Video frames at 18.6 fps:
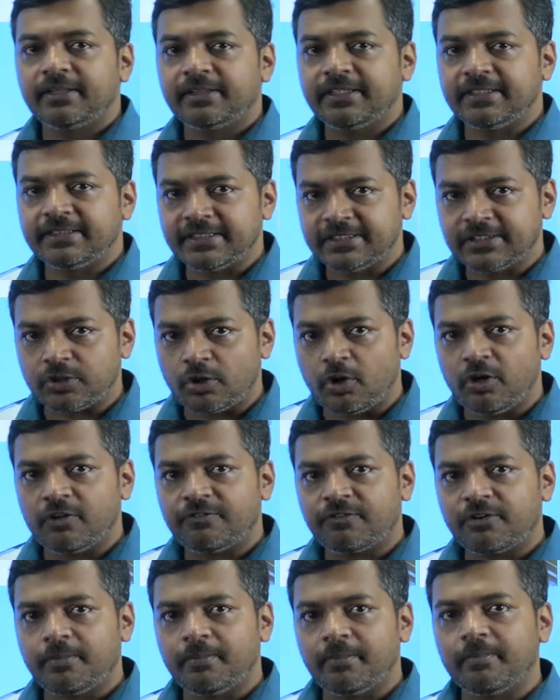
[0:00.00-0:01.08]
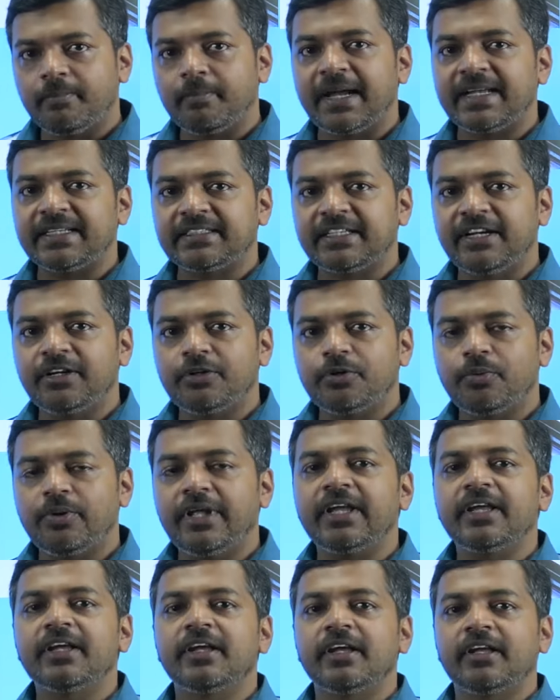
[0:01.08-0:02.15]
This is all from my side
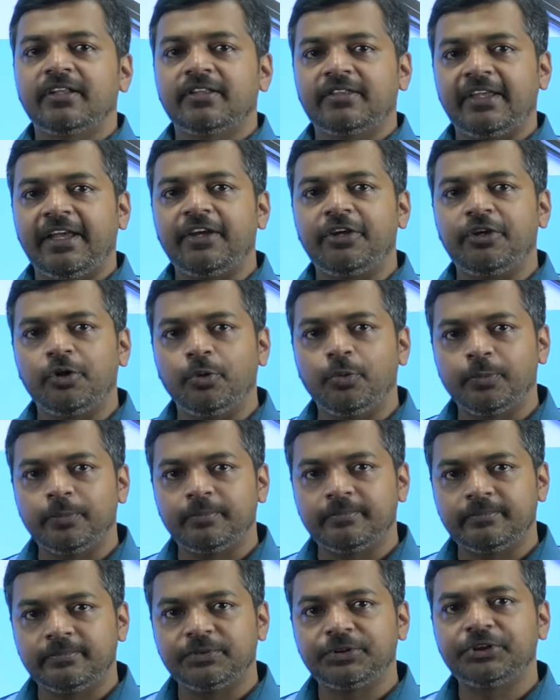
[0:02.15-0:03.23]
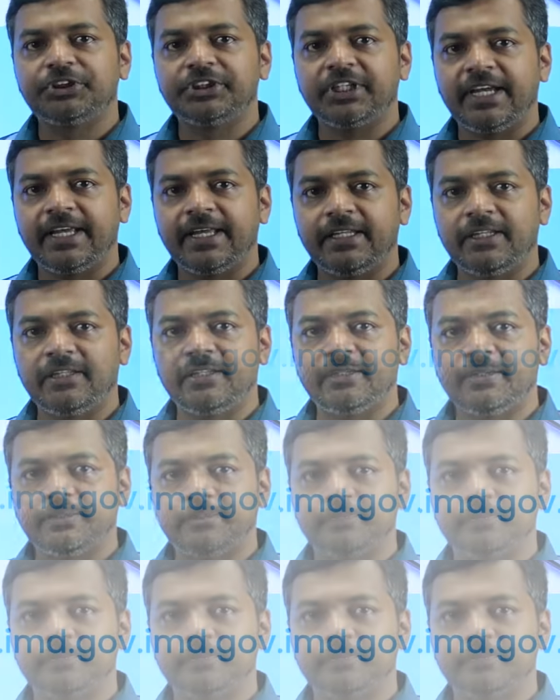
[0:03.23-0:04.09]
today. Thank you. Jai Hind.